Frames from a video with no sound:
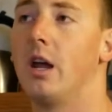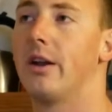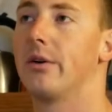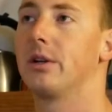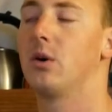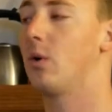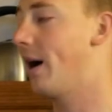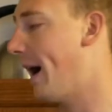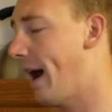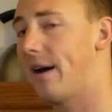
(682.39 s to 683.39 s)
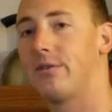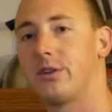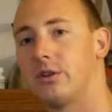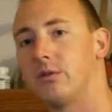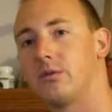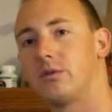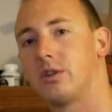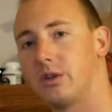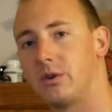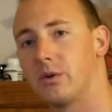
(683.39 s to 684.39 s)
Now you don't have to
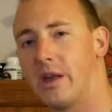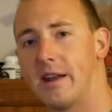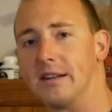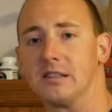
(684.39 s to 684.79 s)
do that